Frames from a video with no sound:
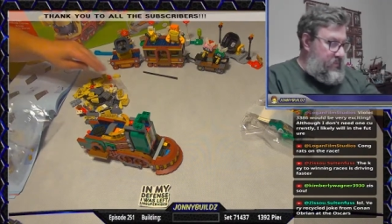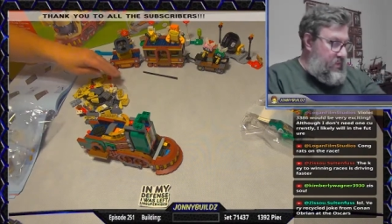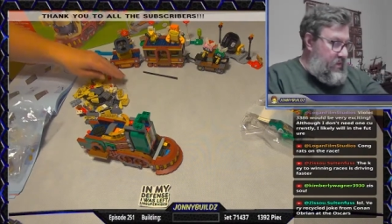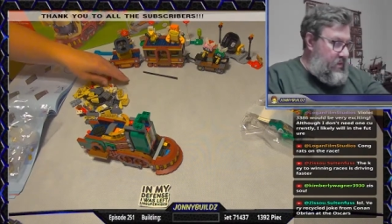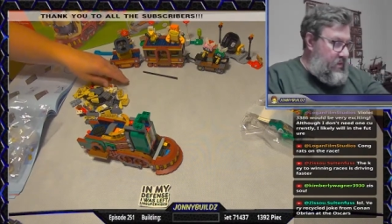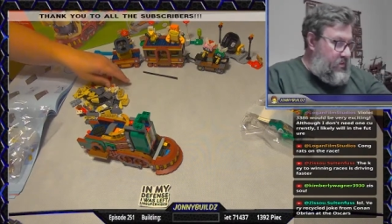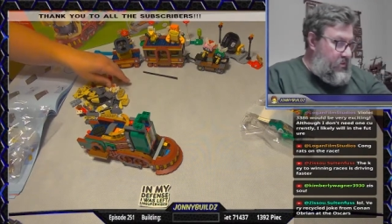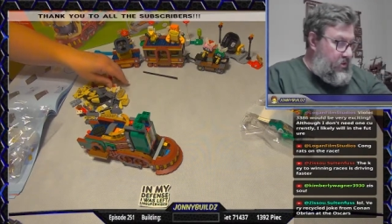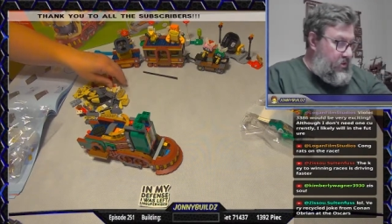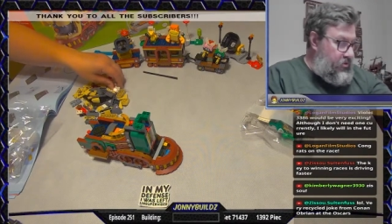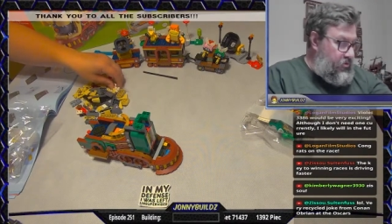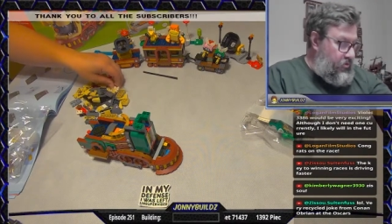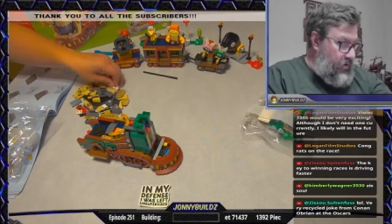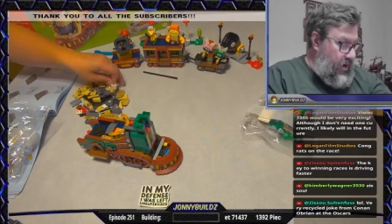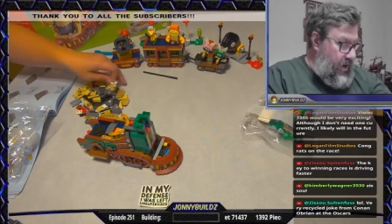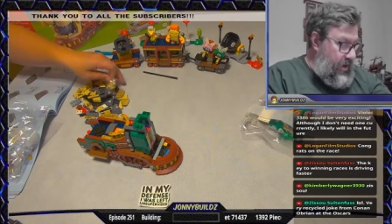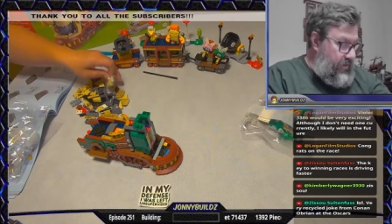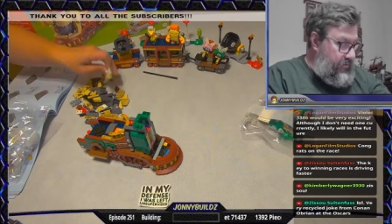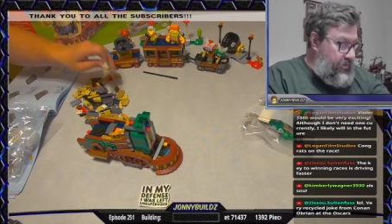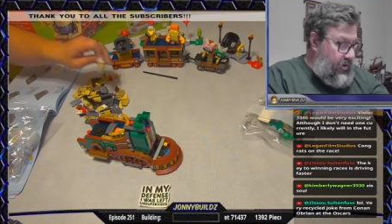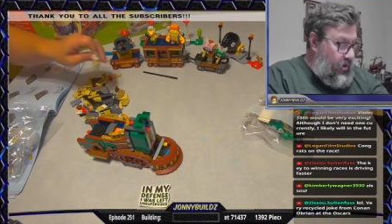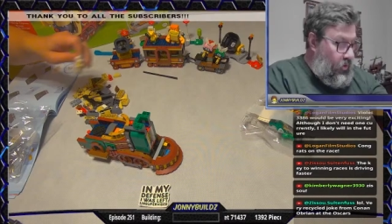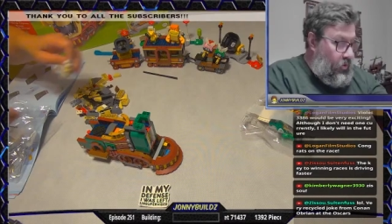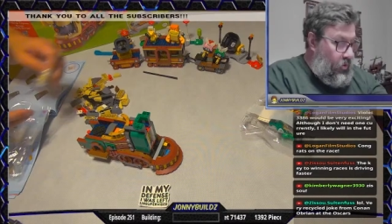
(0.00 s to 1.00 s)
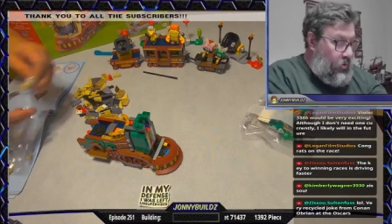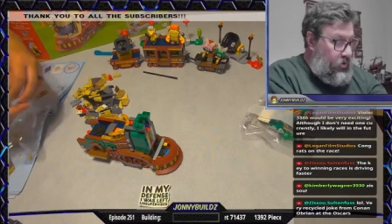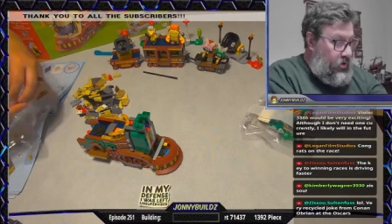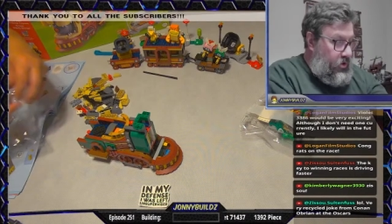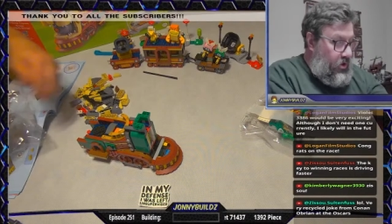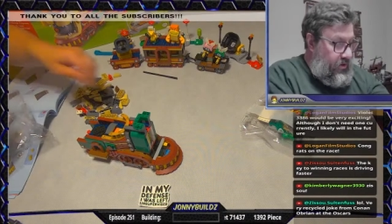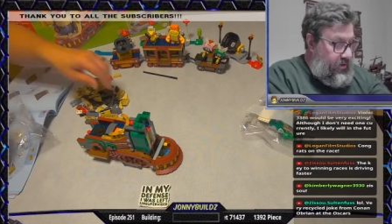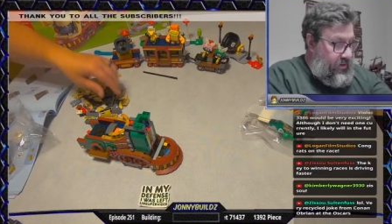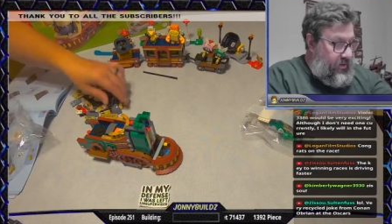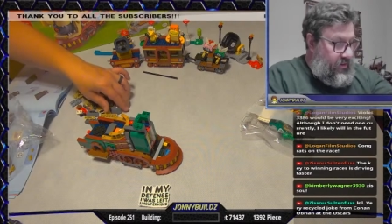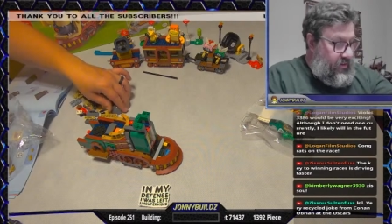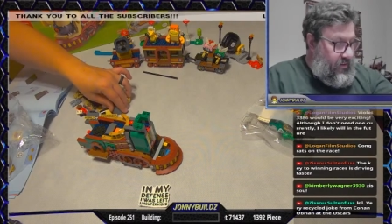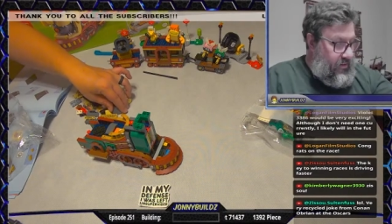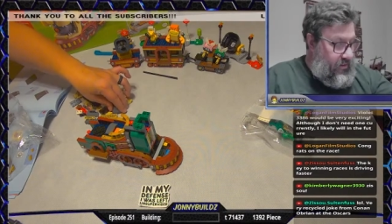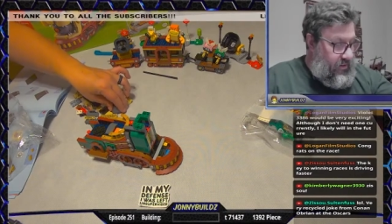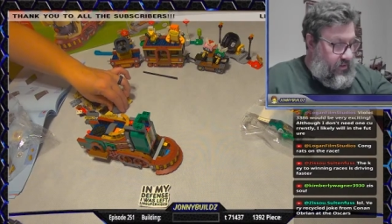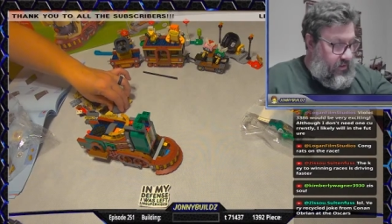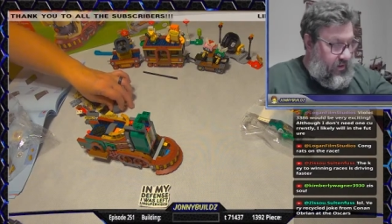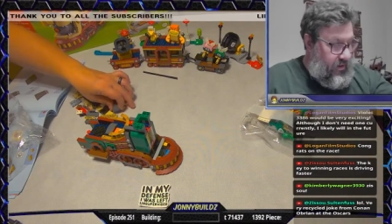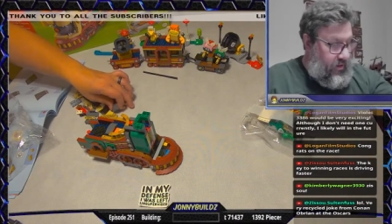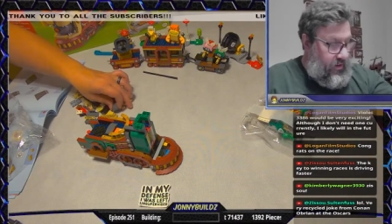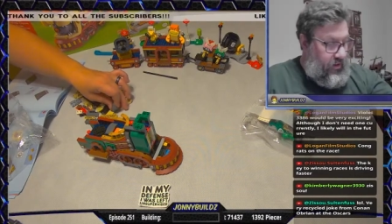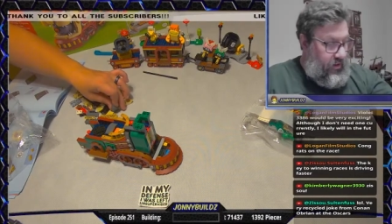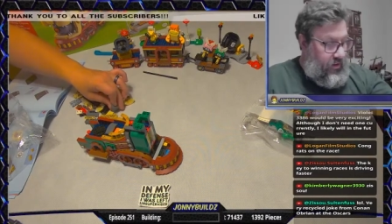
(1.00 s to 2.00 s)
The driving. Oh, look!
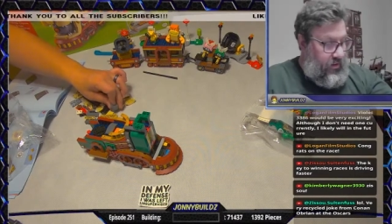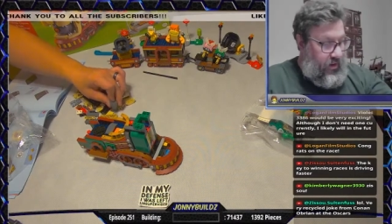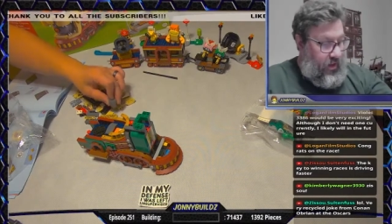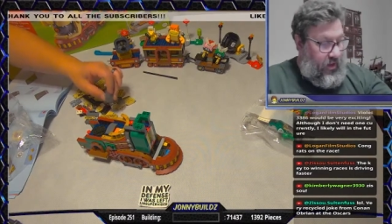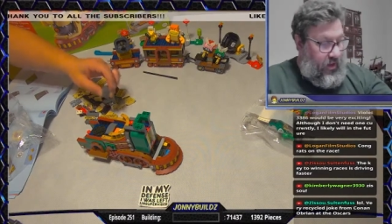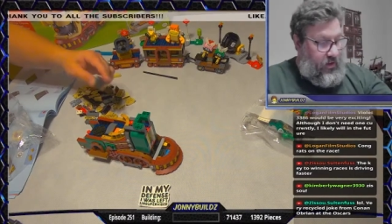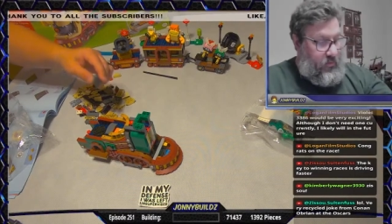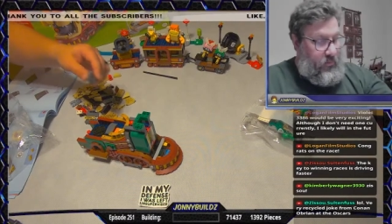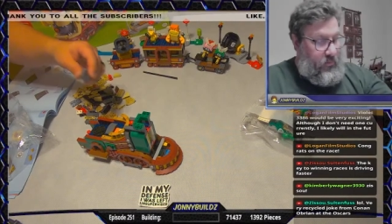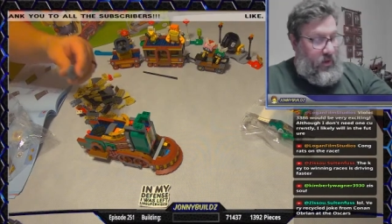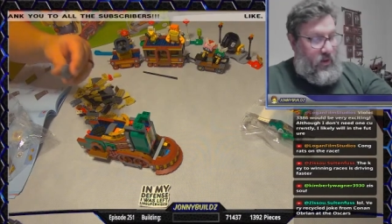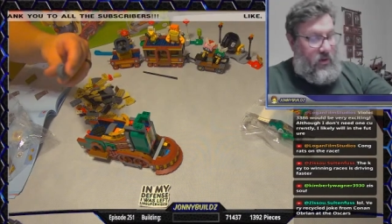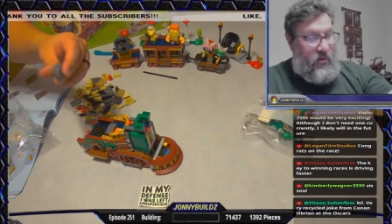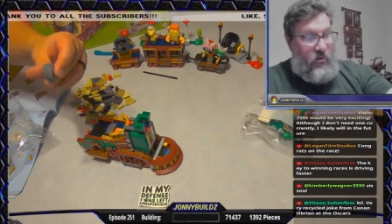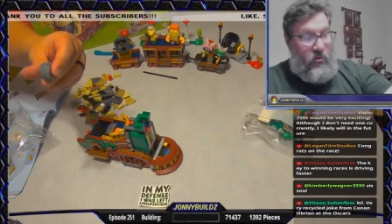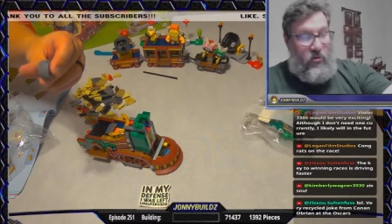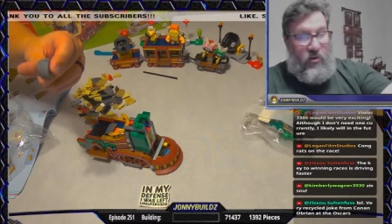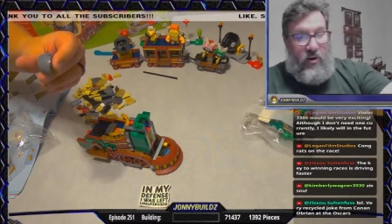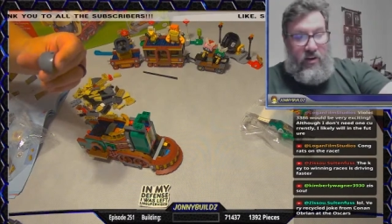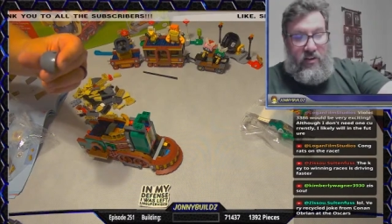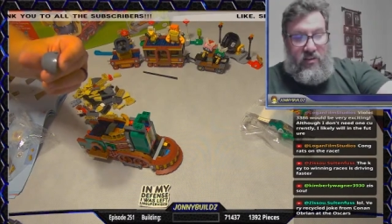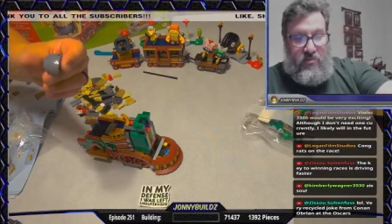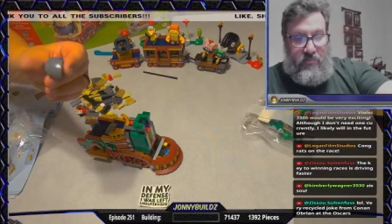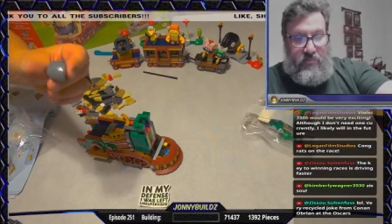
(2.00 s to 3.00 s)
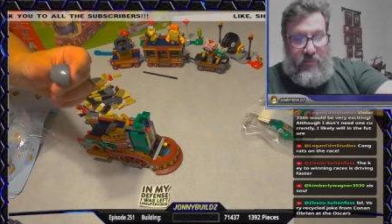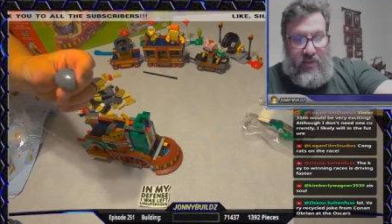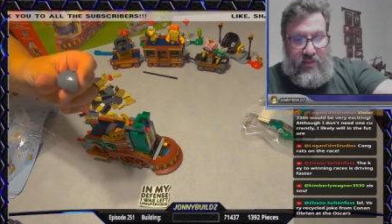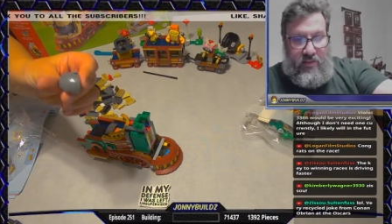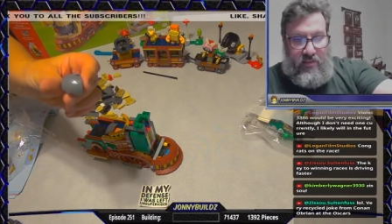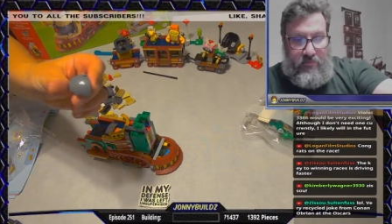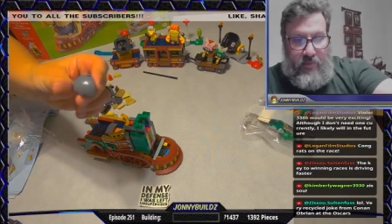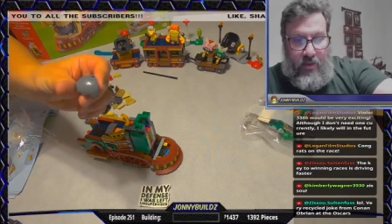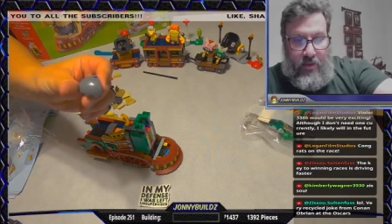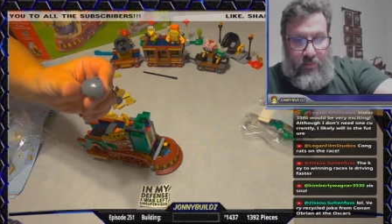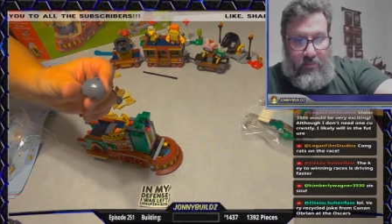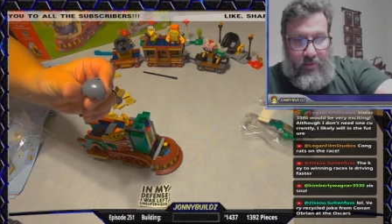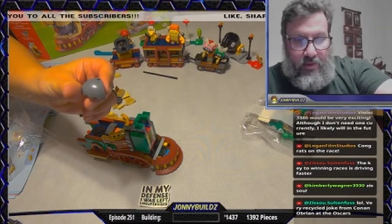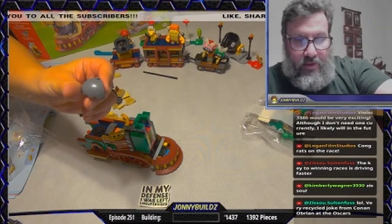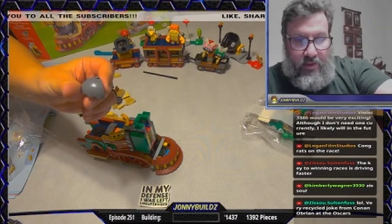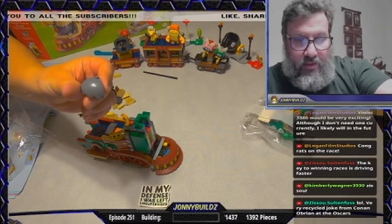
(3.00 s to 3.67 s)
I can make a gray space baby.